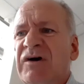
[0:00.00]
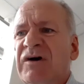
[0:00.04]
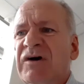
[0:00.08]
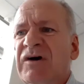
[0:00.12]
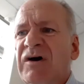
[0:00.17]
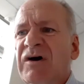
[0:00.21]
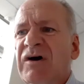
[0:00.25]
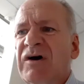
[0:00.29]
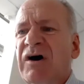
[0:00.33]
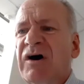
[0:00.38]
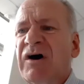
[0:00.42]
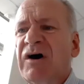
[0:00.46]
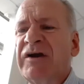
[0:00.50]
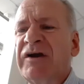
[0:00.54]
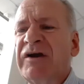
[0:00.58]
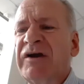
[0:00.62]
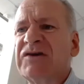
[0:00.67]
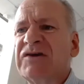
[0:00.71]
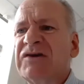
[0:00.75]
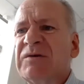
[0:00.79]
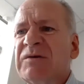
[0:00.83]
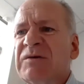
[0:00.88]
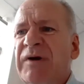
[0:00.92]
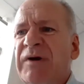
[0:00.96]
and join the
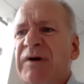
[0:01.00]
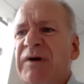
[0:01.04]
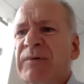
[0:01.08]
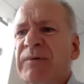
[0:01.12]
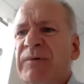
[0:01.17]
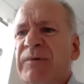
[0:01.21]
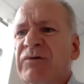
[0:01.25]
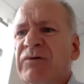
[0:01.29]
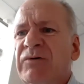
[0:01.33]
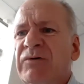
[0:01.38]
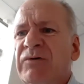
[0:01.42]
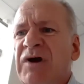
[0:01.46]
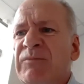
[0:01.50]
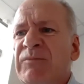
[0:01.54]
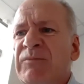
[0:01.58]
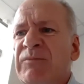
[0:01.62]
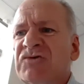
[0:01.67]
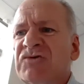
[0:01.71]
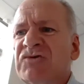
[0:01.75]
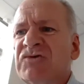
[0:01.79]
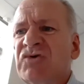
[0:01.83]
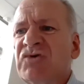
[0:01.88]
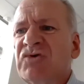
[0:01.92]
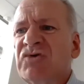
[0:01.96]
network are
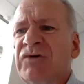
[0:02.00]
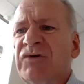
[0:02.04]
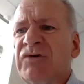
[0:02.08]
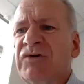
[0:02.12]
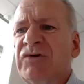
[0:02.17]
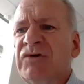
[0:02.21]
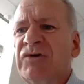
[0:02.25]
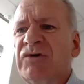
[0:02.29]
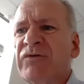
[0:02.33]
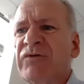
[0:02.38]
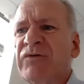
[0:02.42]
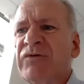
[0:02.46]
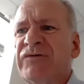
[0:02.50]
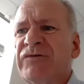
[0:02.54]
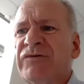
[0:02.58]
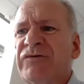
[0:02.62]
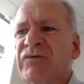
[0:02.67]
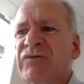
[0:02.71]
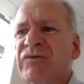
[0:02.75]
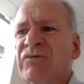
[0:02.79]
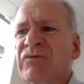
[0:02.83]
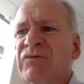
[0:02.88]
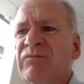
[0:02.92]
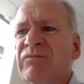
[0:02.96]
people who want
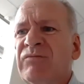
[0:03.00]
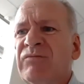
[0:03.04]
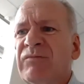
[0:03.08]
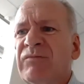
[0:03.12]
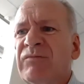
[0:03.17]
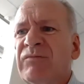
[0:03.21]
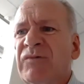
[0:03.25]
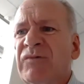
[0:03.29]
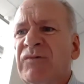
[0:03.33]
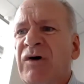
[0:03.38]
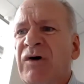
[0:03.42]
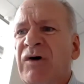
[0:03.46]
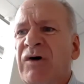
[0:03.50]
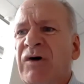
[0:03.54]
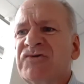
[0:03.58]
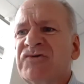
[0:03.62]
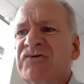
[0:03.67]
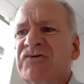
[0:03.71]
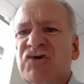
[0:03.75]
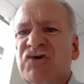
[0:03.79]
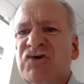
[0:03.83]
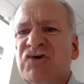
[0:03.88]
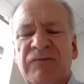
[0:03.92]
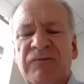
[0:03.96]
to, serve the
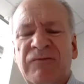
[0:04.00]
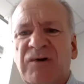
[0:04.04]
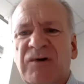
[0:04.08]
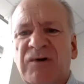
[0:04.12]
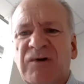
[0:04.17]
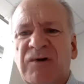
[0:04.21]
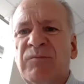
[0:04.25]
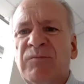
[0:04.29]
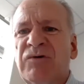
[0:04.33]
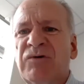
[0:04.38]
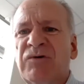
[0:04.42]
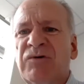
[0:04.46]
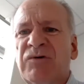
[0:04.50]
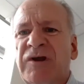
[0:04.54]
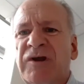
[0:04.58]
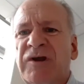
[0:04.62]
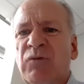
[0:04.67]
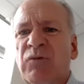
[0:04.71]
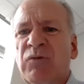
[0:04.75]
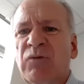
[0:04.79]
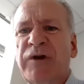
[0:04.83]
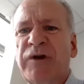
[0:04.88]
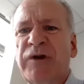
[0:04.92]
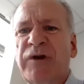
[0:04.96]
community, who want to help.
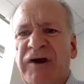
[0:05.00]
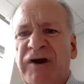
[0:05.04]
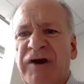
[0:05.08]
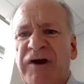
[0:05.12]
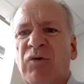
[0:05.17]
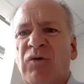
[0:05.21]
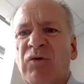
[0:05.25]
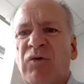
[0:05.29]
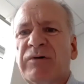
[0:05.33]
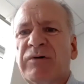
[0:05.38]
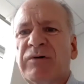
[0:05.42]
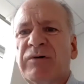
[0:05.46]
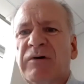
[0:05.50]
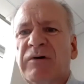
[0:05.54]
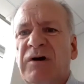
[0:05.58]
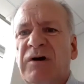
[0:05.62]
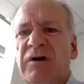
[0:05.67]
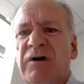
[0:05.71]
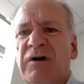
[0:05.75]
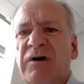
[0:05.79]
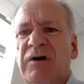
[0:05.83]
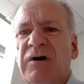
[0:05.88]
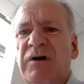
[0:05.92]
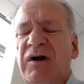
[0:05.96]
and who
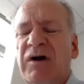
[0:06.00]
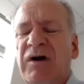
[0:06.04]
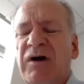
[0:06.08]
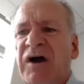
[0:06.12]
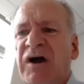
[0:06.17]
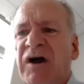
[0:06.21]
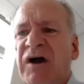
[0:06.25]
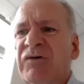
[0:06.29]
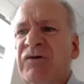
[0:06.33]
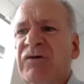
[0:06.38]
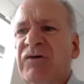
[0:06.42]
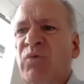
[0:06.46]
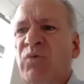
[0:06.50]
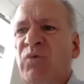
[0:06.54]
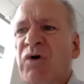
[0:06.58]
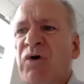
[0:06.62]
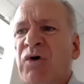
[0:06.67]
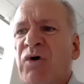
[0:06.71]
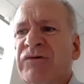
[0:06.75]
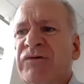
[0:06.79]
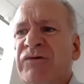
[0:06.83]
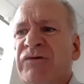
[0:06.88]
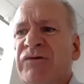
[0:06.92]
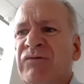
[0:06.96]
want to do
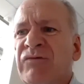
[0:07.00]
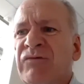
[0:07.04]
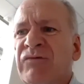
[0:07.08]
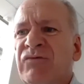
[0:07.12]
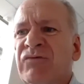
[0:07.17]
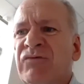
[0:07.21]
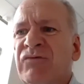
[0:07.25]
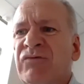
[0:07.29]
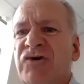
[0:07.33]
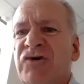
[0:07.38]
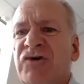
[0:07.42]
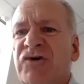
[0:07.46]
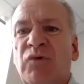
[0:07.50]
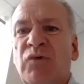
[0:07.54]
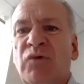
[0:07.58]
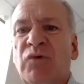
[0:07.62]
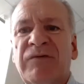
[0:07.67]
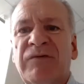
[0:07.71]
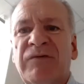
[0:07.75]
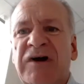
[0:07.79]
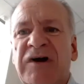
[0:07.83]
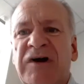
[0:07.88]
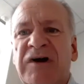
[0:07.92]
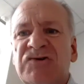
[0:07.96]
innovation,
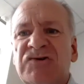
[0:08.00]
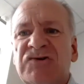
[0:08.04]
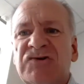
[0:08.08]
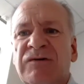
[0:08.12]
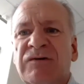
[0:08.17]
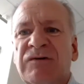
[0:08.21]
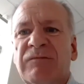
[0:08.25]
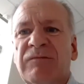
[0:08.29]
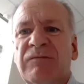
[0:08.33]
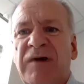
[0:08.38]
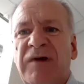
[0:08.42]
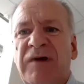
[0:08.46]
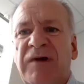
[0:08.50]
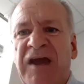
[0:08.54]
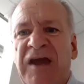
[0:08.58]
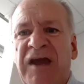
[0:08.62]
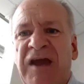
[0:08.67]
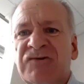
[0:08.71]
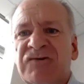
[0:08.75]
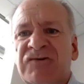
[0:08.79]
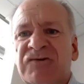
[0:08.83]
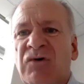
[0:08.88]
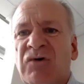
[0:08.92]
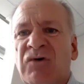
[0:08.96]
hands-on innovation.
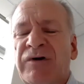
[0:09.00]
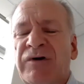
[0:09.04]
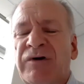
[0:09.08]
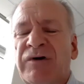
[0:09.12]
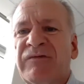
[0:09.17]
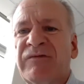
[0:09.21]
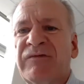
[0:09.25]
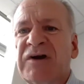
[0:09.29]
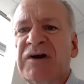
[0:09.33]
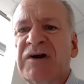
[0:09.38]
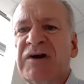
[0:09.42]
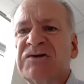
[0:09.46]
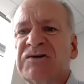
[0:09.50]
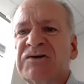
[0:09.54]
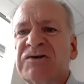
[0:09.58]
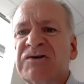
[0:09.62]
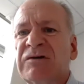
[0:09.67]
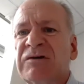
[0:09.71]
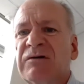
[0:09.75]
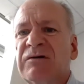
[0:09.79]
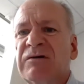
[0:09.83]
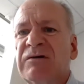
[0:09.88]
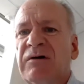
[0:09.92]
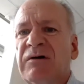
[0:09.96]
So we
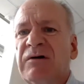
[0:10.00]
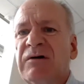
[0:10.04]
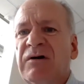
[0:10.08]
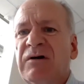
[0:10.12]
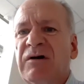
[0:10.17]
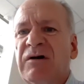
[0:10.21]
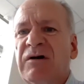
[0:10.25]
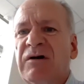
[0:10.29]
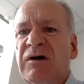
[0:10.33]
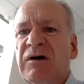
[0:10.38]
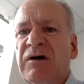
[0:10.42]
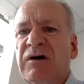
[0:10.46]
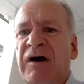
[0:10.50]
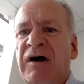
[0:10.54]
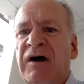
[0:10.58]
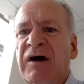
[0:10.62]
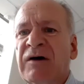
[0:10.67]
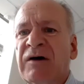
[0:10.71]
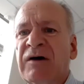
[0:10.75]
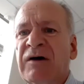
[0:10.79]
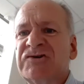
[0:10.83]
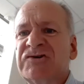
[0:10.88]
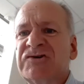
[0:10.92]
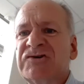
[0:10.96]
tend to get people who
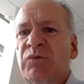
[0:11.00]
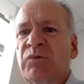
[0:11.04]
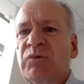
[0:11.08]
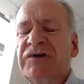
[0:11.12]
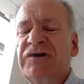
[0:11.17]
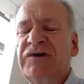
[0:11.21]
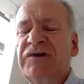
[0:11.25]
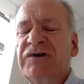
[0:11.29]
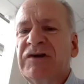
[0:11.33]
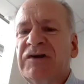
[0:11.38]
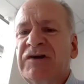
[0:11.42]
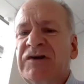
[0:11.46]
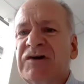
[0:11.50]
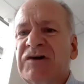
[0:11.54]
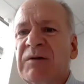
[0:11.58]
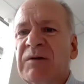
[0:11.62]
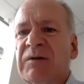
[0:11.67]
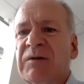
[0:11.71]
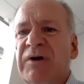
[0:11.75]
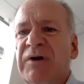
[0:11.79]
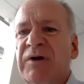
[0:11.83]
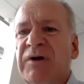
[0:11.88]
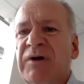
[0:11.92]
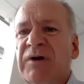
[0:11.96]
are looking outward
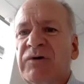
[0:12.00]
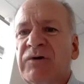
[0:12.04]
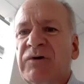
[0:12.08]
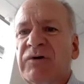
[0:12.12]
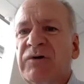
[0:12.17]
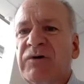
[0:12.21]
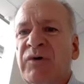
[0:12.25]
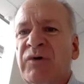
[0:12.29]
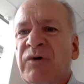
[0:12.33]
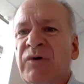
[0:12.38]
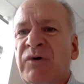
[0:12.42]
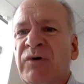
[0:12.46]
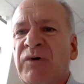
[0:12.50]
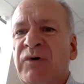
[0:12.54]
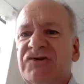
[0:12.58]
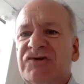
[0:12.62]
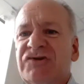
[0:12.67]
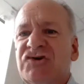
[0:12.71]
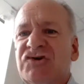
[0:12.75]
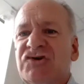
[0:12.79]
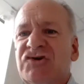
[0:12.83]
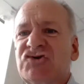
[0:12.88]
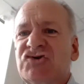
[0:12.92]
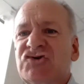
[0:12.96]
from the
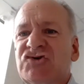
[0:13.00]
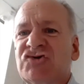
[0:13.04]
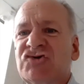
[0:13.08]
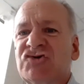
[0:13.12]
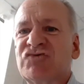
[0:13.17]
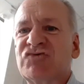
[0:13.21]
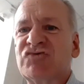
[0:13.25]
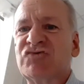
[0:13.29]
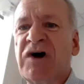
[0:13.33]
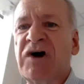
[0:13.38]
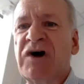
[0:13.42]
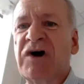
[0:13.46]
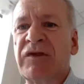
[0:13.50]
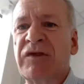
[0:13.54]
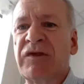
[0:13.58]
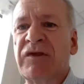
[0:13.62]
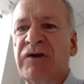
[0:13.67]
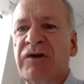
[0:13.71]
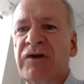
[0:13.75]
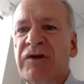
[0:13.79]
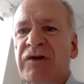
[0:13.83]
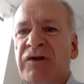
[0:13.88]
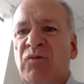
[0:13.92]
institutions rather than inward.